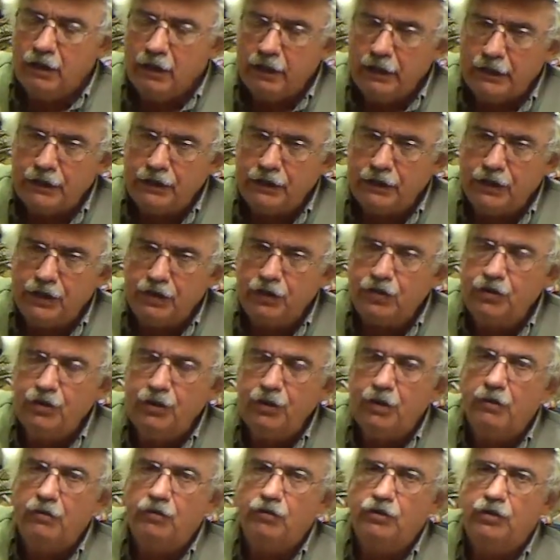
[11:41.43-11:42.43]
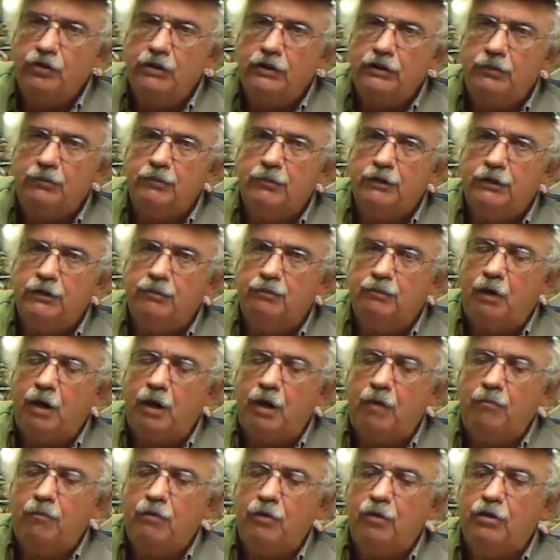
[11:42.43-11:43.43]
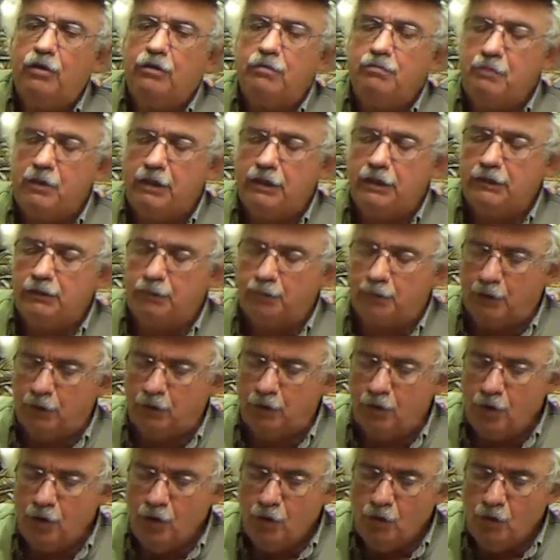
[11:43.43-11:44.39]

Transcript: It's just you don't see them as popular as much, but